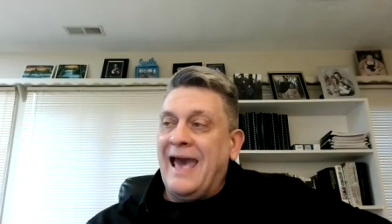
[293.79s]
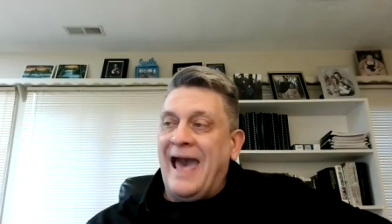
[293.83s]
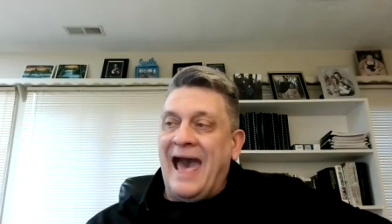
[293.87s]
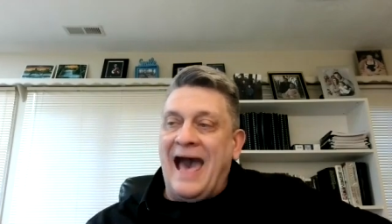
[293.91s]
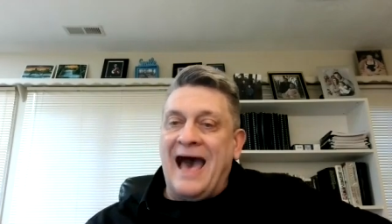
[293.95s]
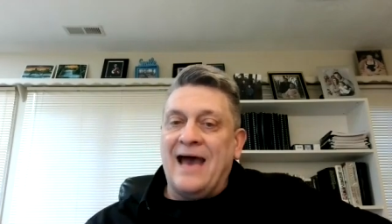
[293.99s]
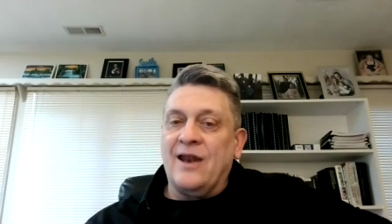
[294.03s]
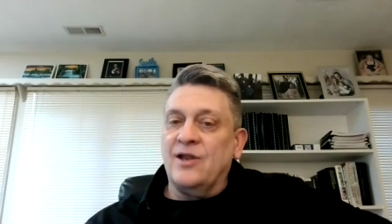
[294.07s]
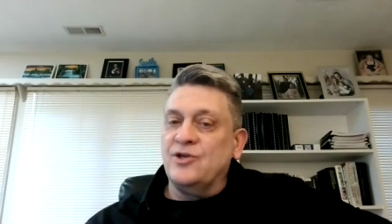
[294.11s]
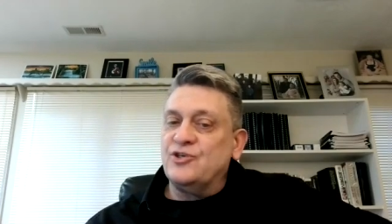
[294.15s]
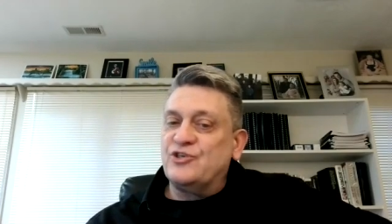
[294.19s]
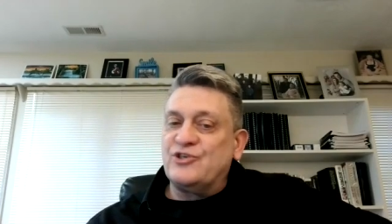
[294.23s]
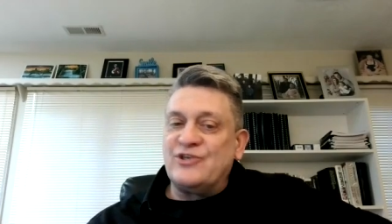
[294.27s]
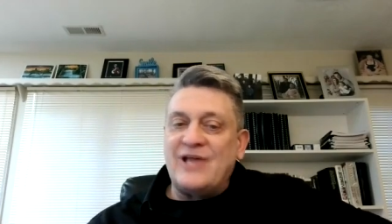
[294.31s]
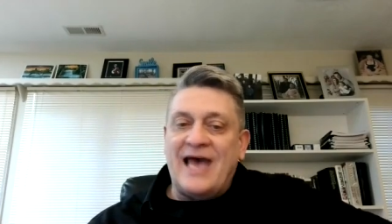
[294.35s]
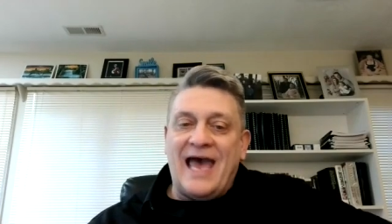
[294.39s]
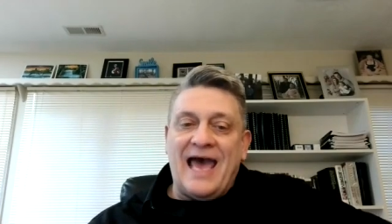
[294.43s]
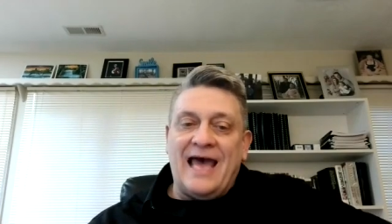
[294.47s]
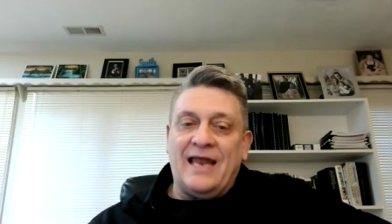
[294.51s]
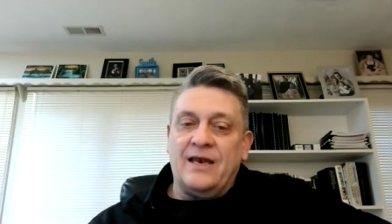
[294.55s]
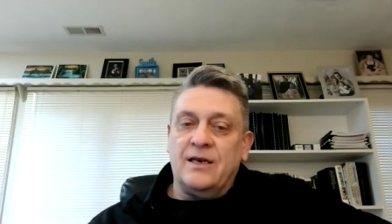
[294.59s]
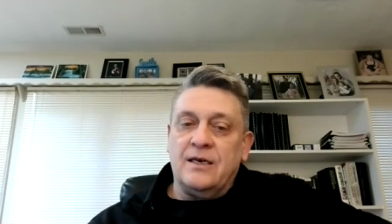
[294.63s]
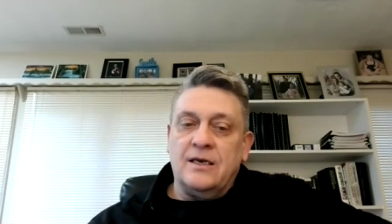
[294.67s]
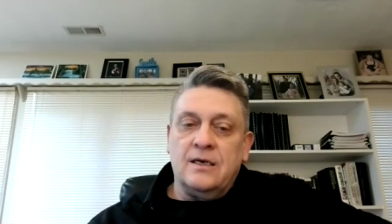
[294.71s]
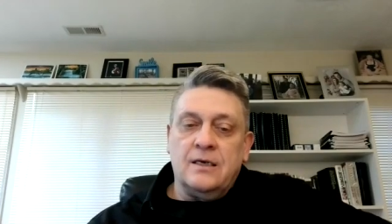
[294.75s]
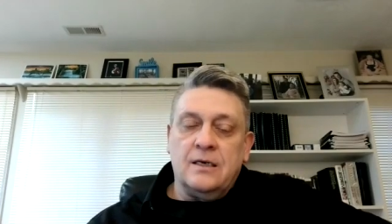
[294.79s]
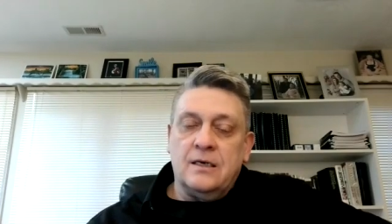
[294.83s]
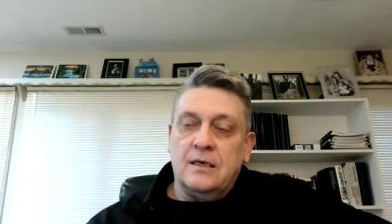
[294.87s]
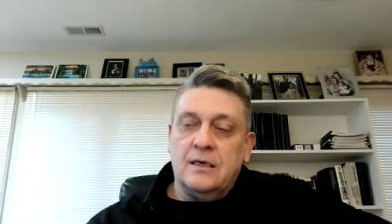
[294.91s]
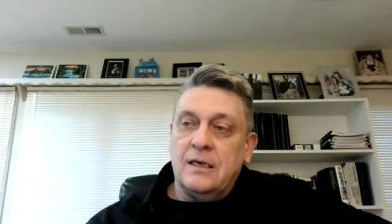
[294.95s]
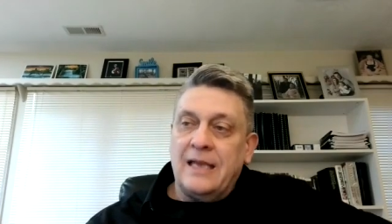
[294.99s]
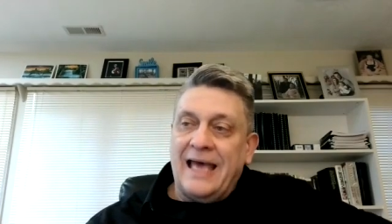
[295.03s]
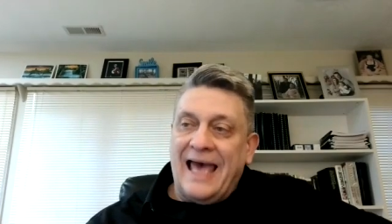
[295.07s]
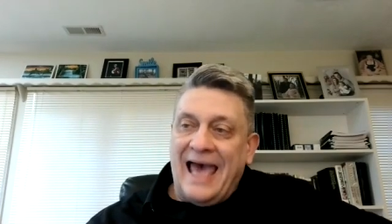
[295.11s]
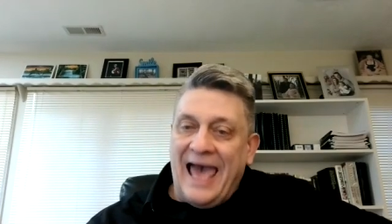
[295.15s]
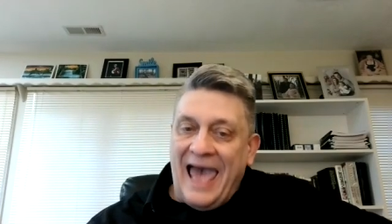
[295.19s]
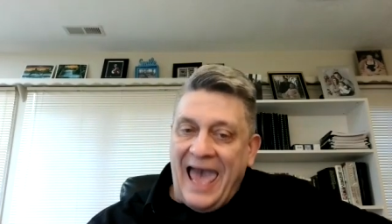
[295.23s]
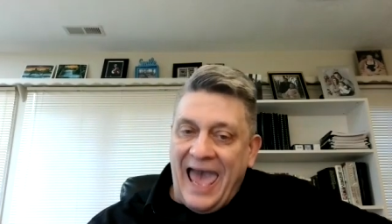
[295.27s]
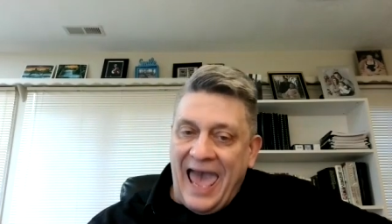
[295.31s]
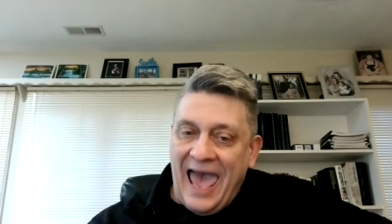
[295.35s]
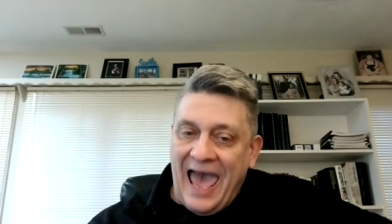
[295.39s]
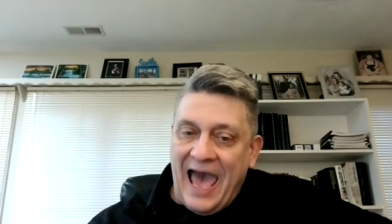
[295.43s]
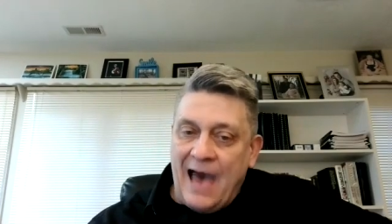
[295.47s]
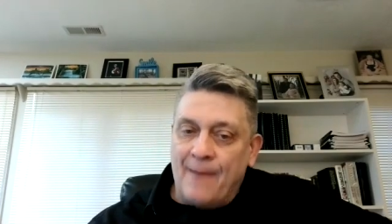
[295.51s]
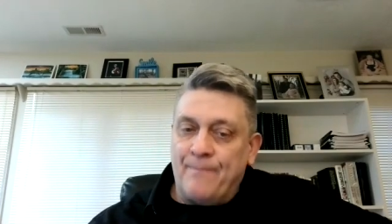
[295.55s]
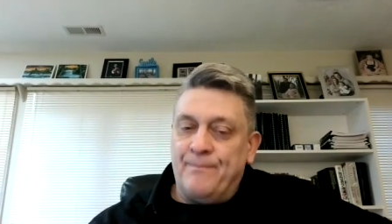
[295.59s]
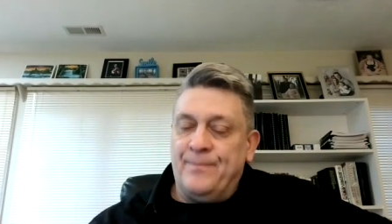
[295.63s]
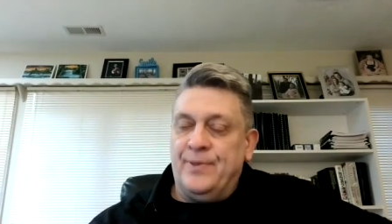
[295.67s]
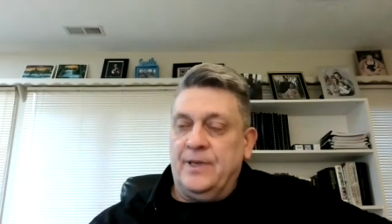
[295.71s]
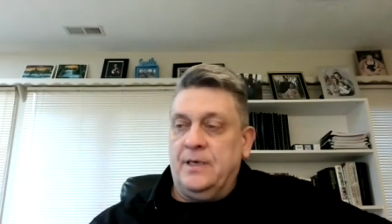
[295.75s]
How does that
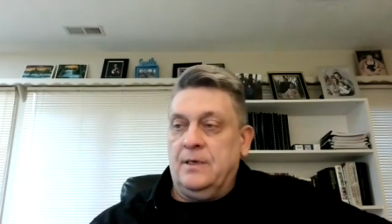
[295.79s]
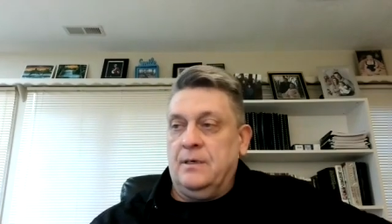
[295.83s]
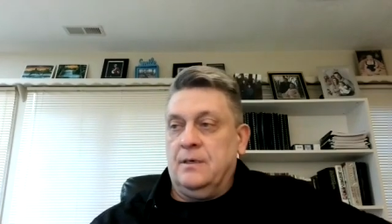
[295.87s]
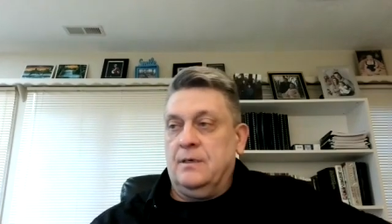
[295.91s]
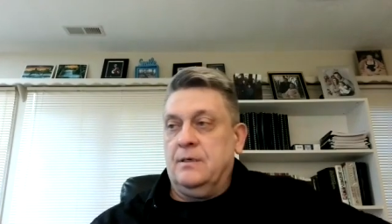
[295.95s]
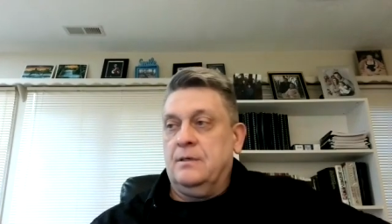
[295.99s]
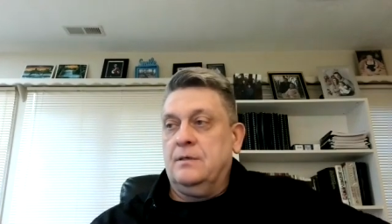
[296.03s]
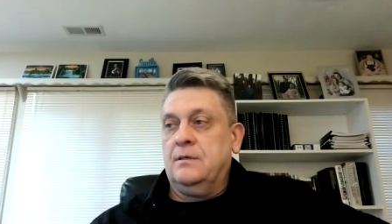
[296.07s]
happen?